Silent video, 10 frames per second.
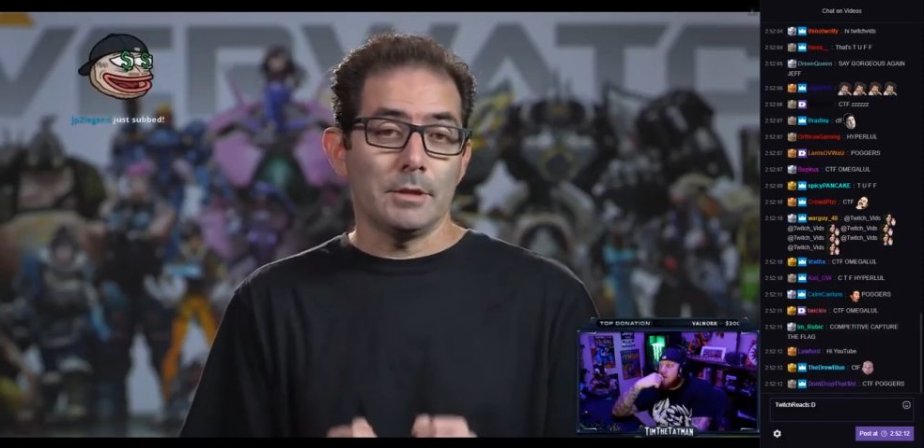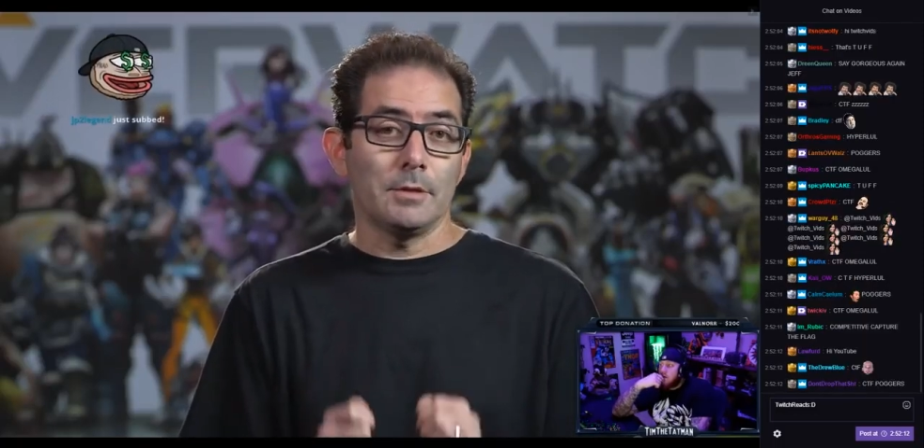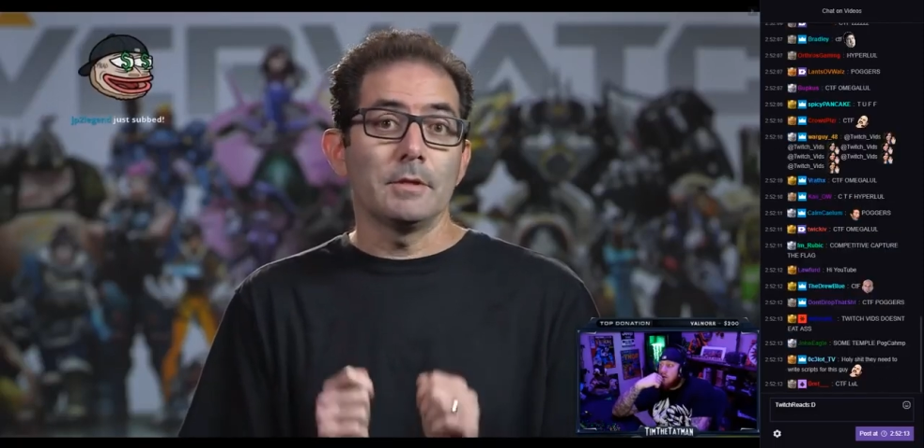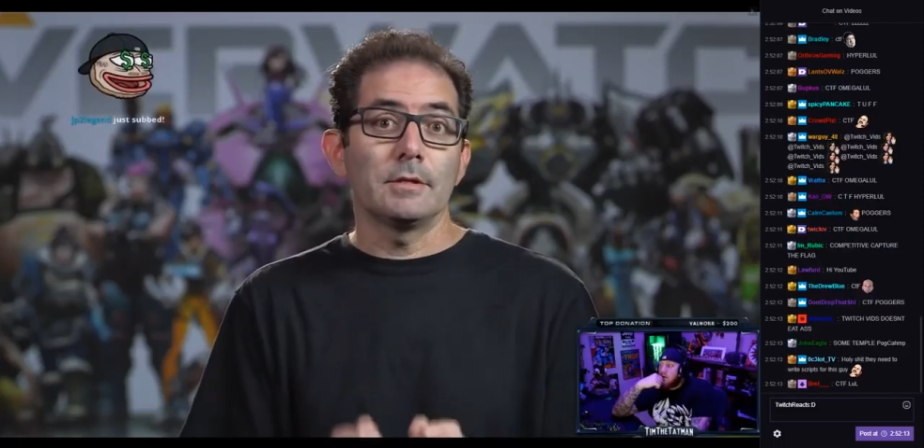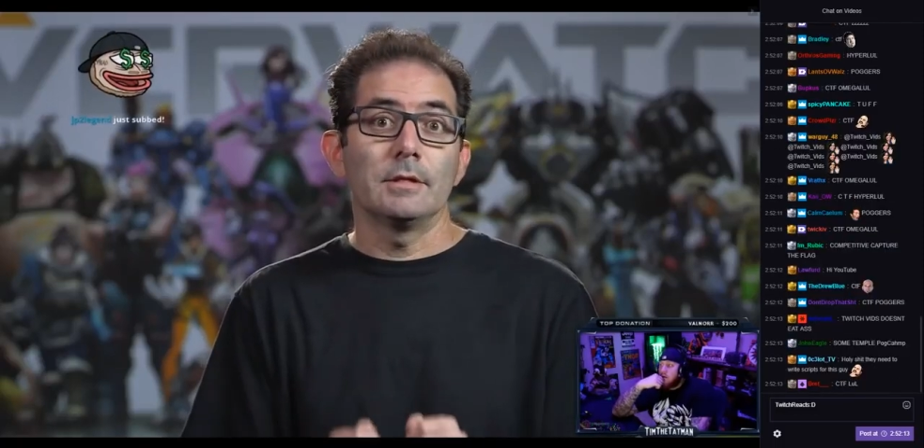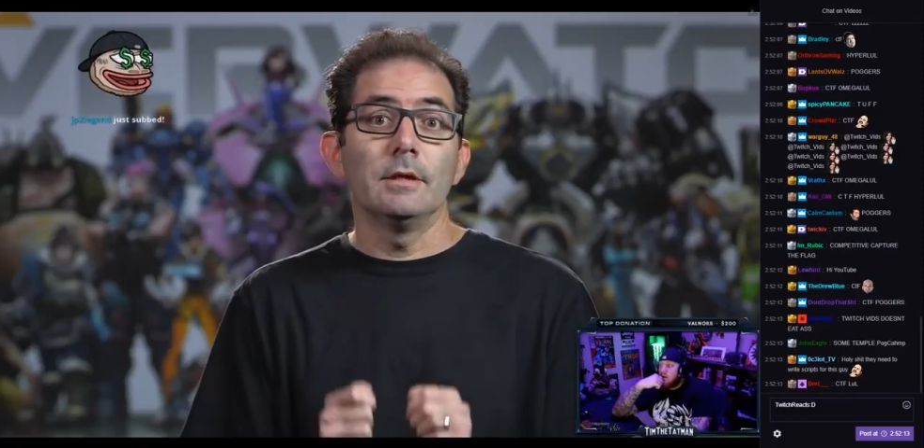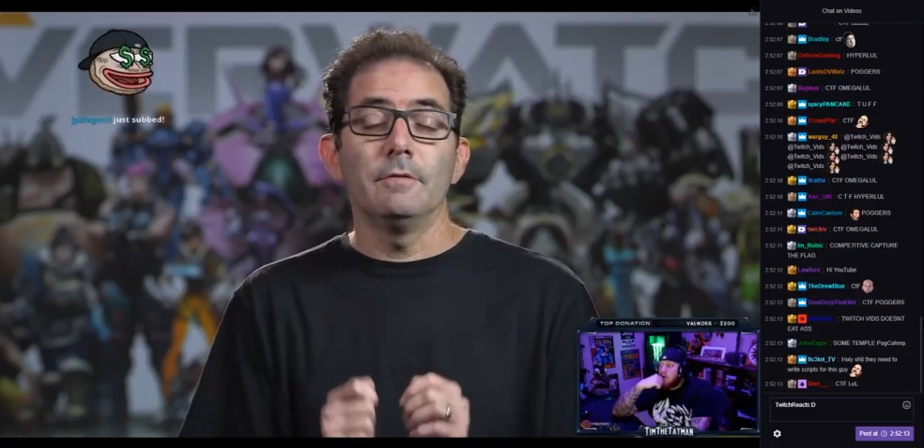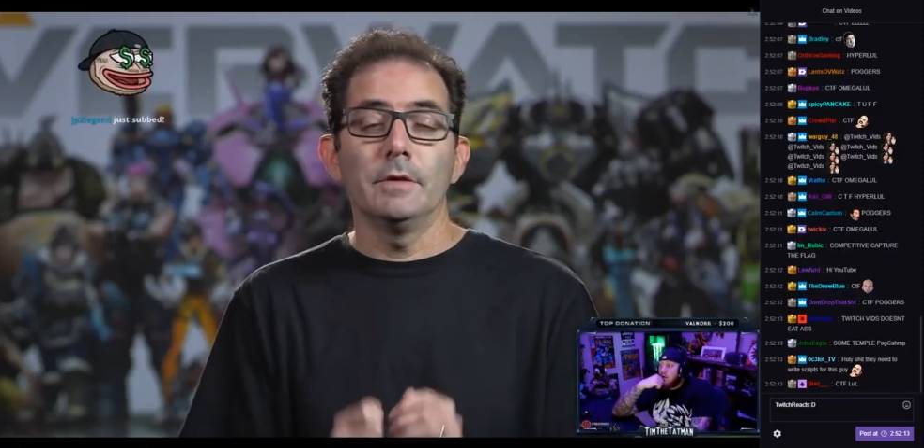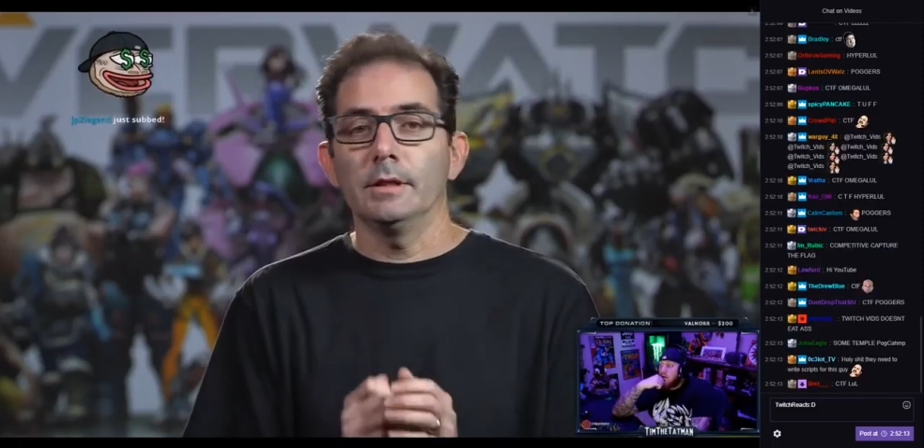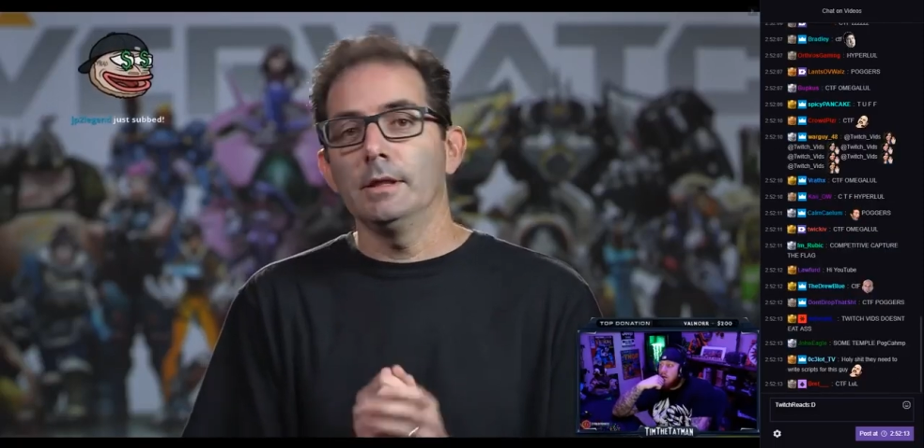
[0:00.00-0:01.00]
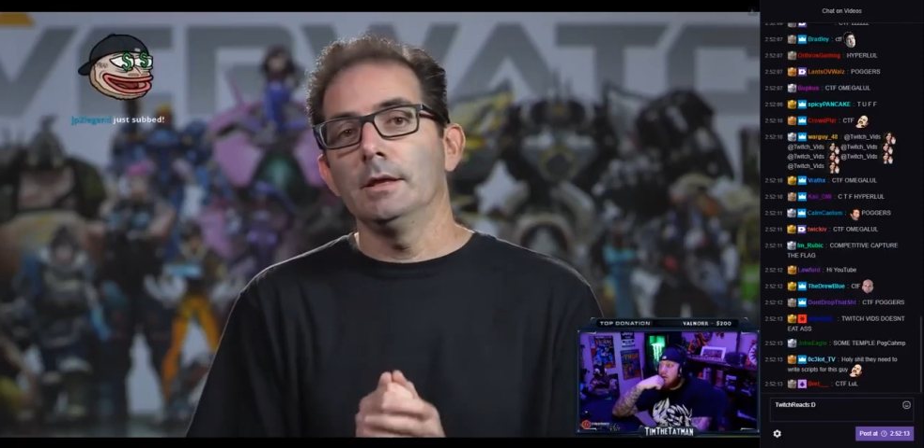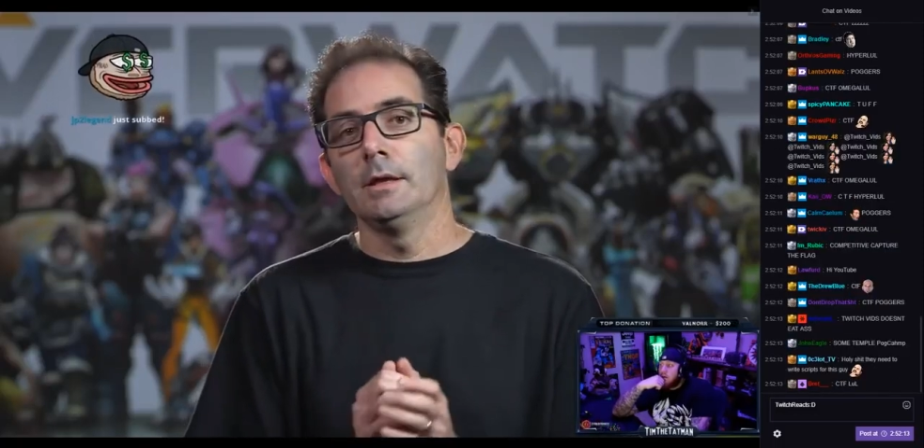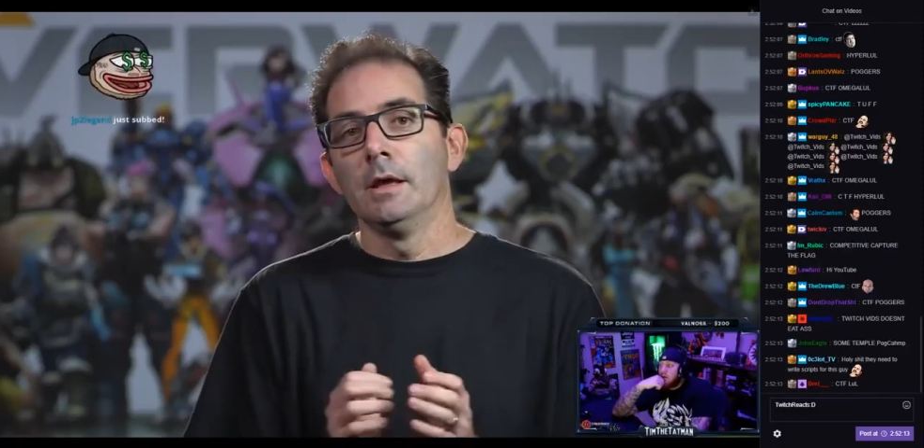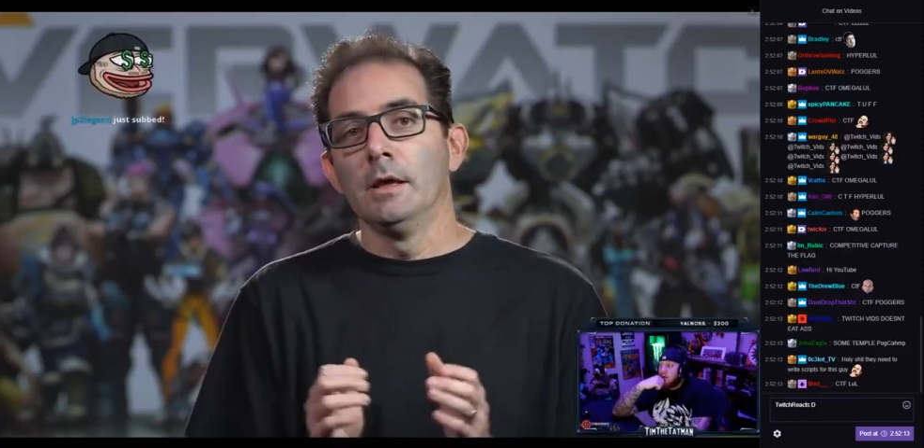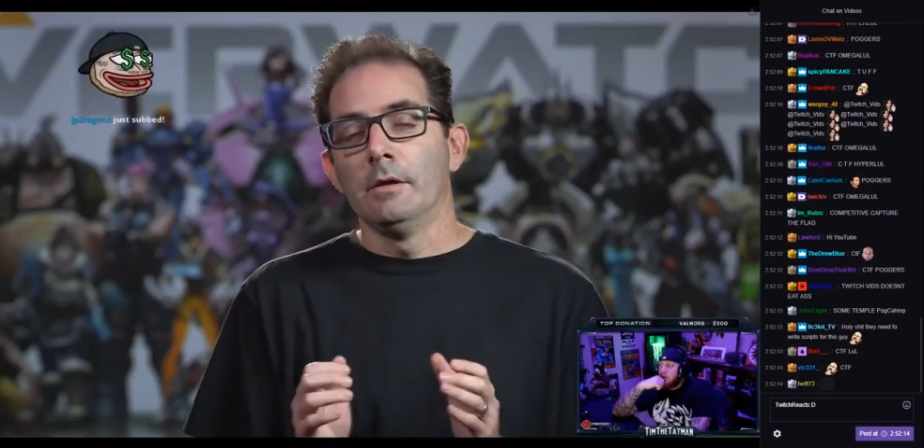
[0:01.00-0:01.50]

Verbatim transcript: specifically